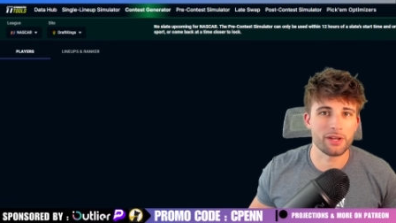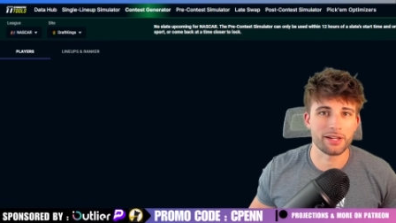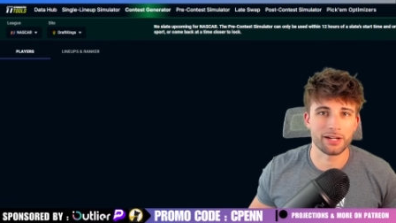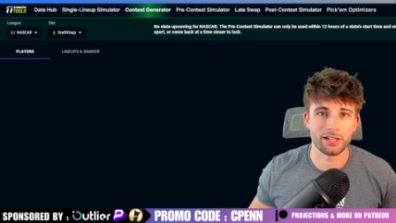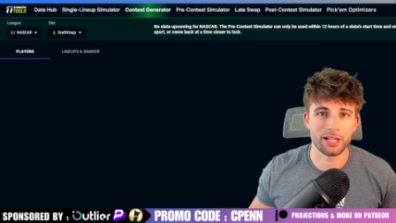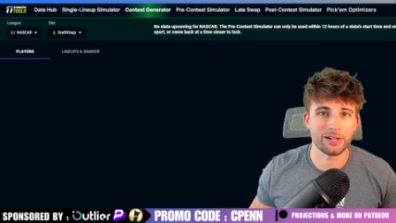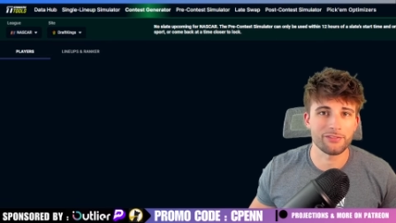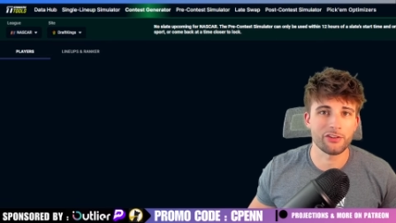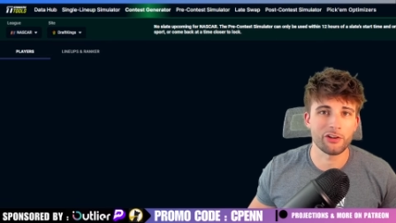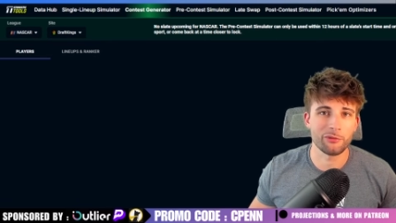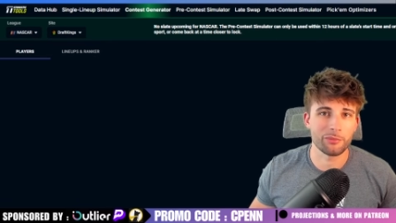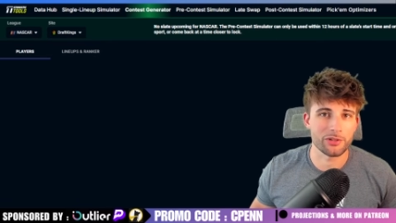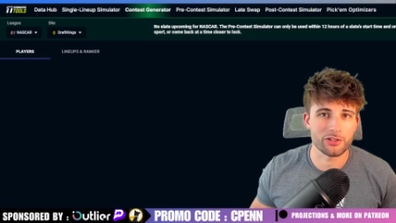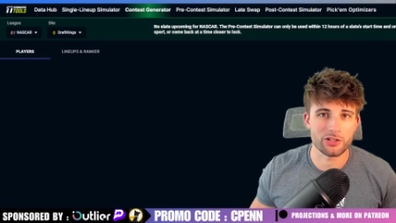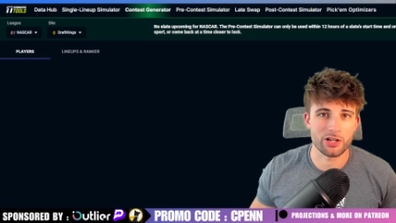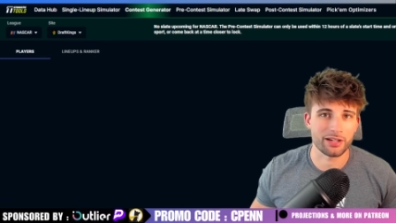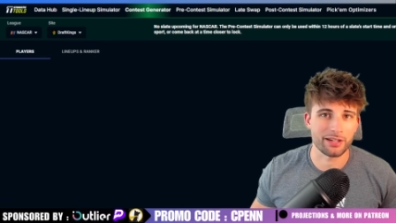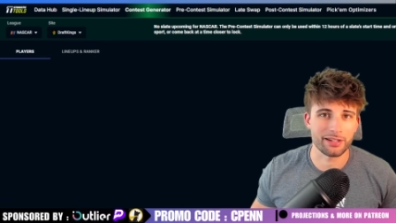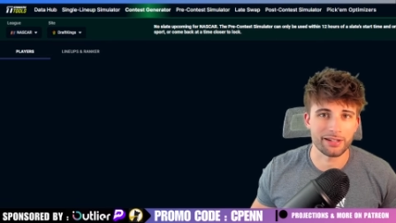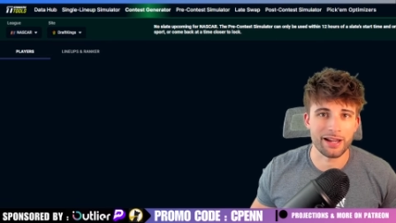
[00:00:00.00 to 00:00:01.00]
And a lot of you have been
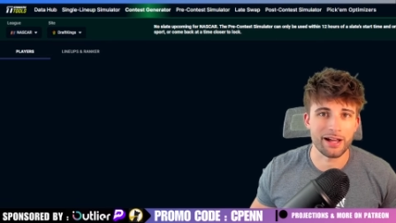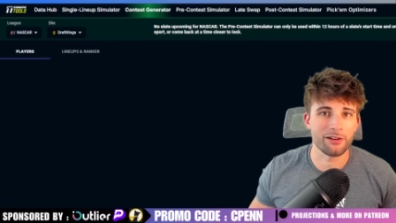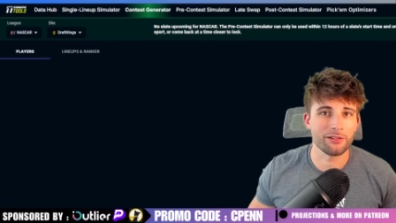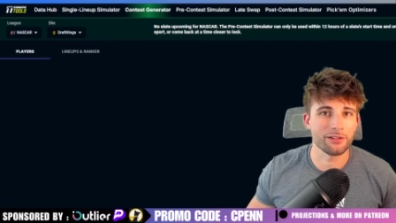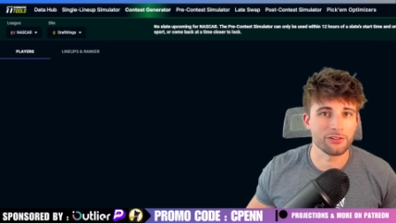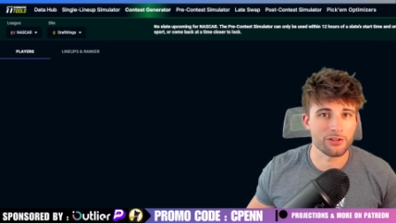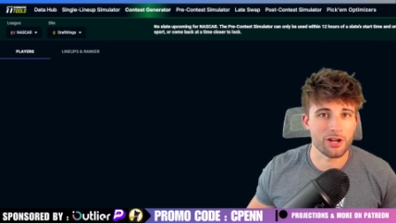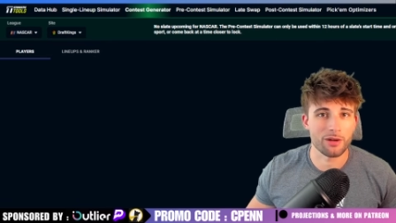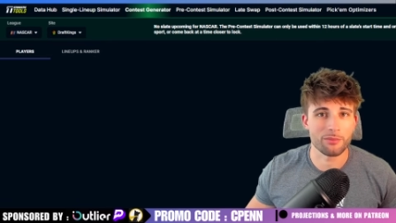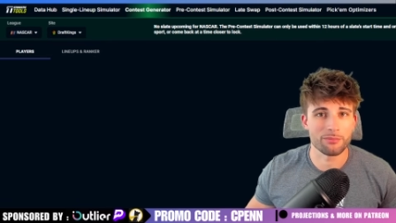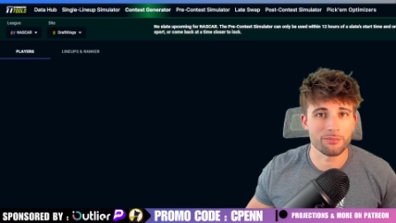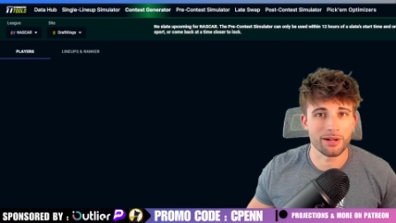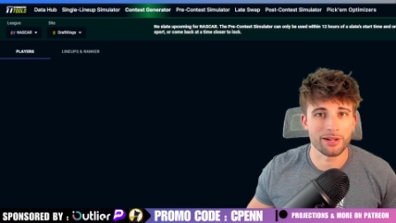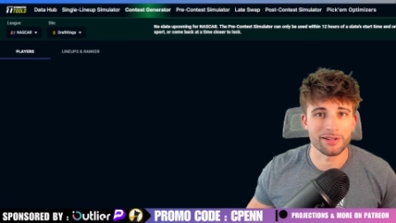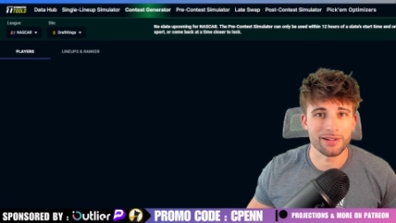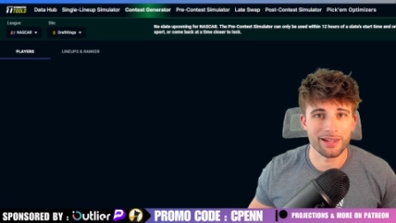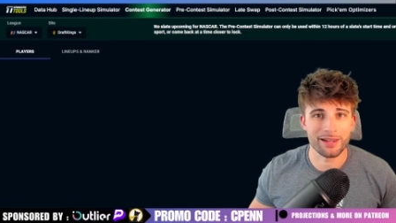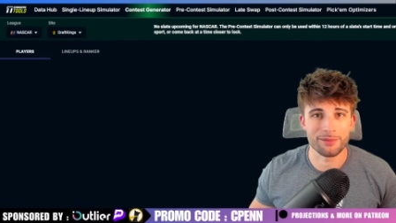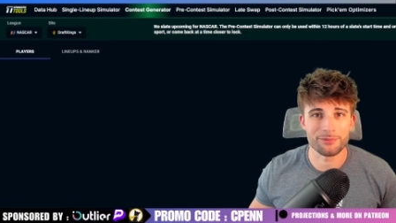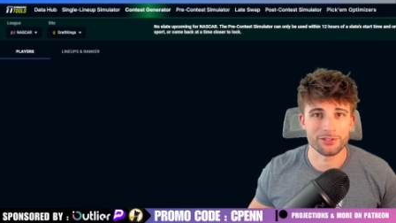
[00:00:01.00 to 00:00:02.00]
checking it out and dropping my
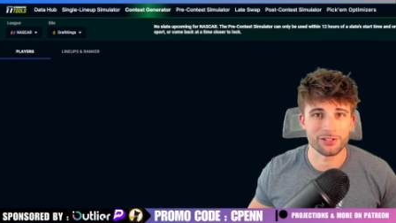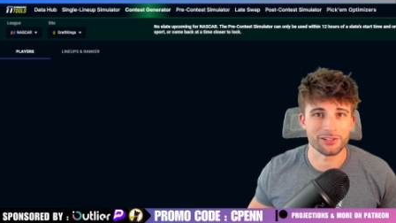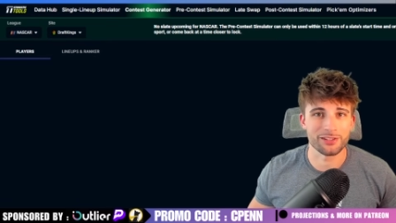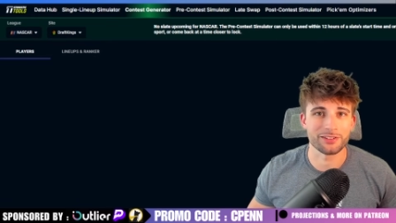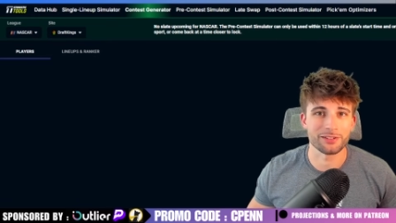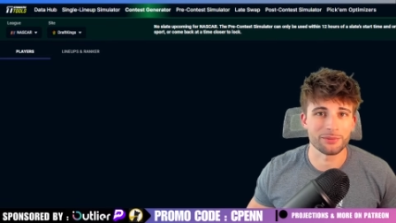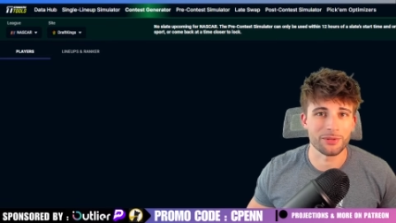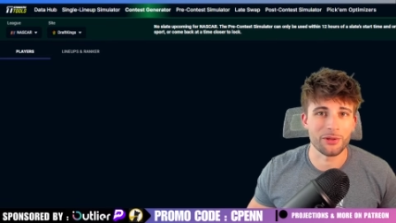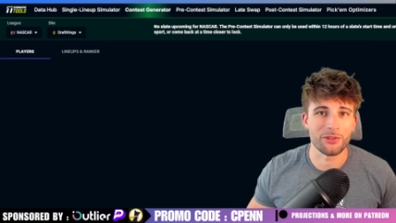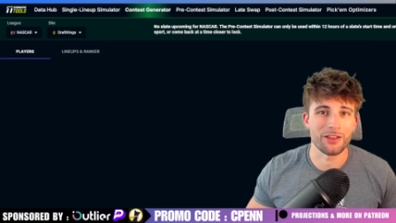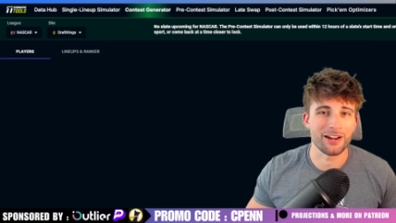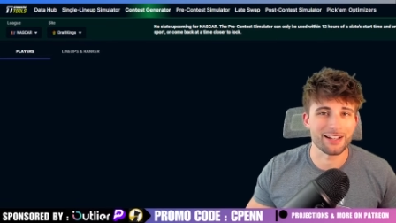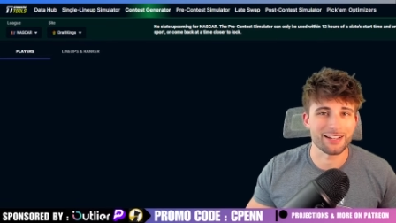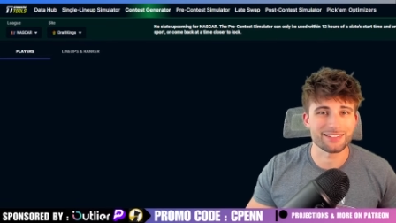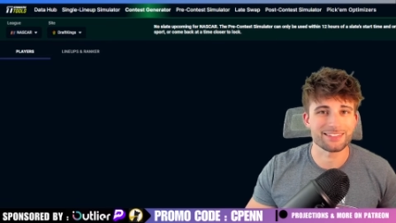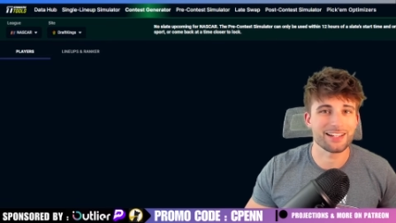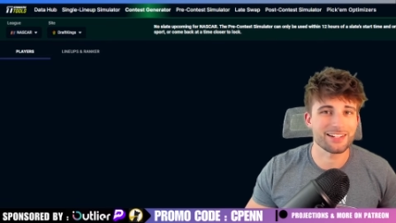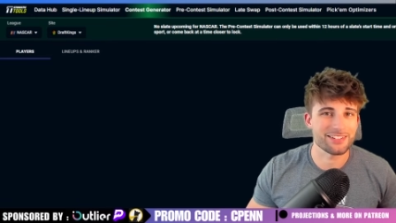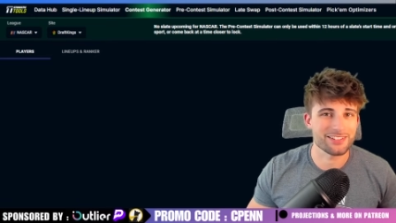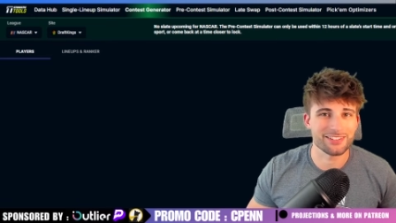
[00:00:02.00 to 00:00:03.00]
name, so you let them know that I
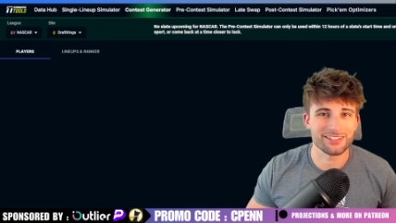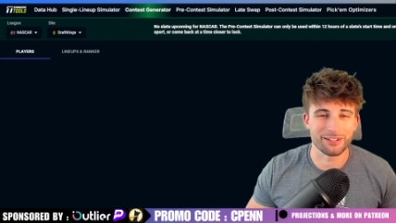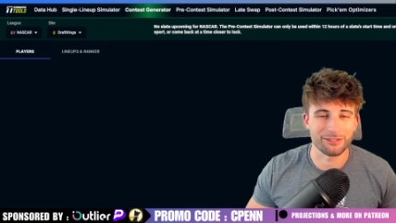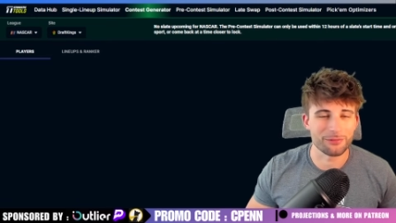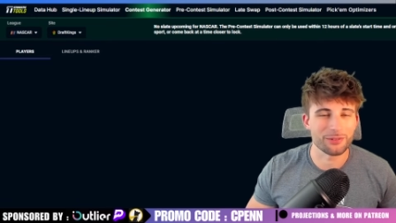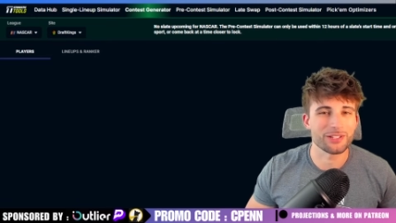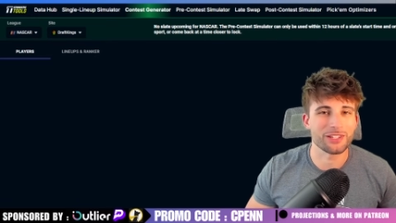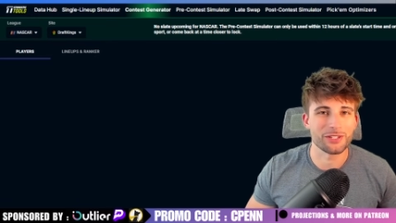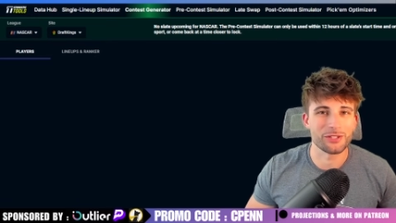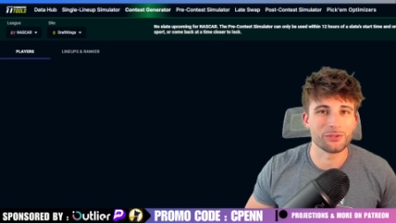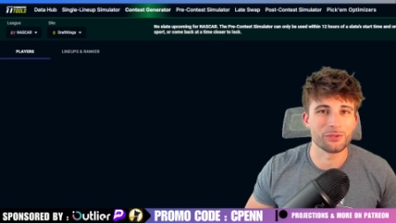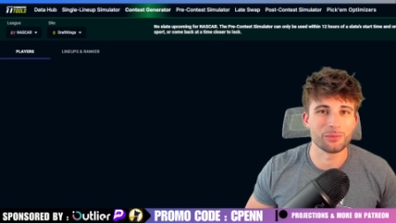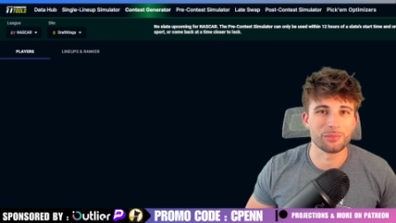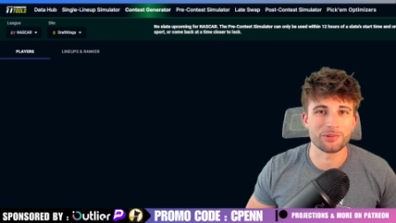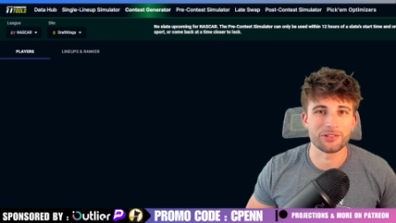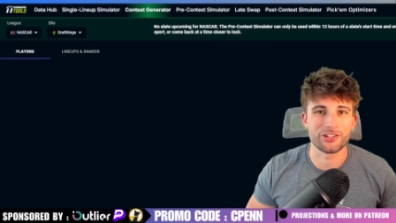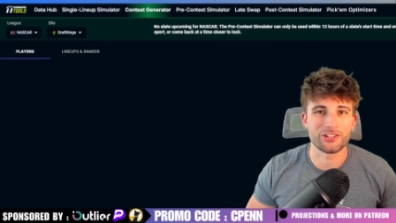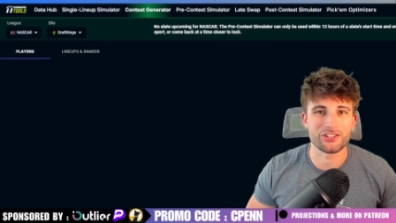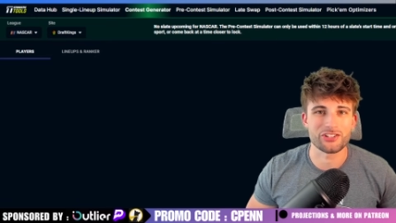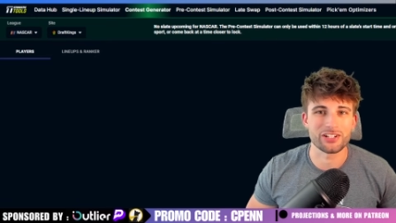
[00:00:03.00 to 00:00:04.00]
sent you, and I really do
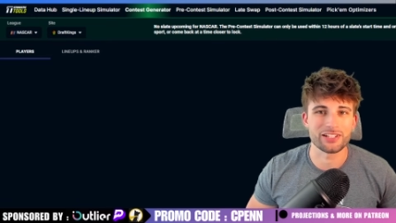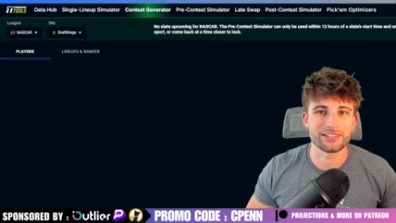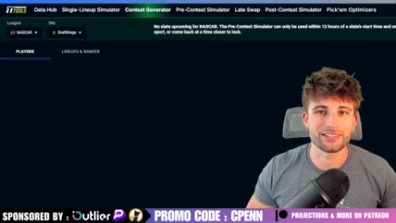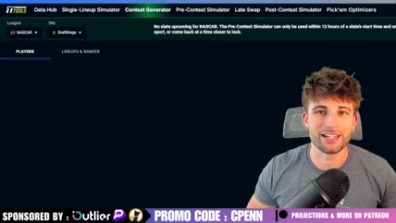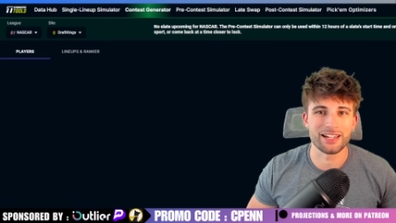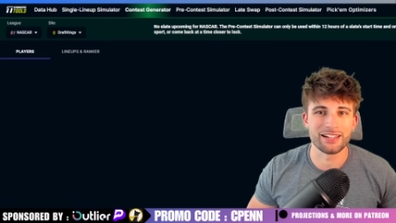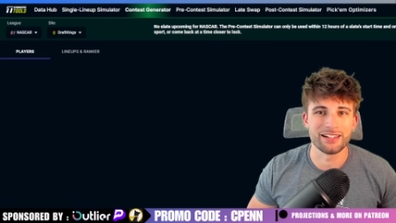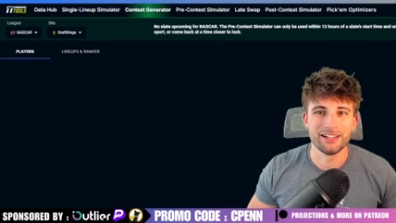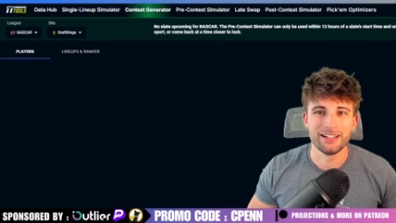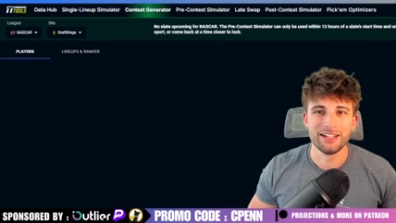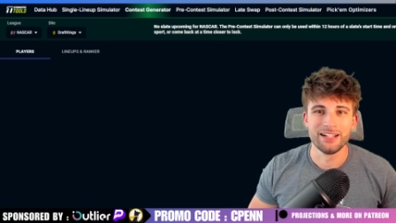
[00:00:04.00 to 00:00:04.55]
appreciate that.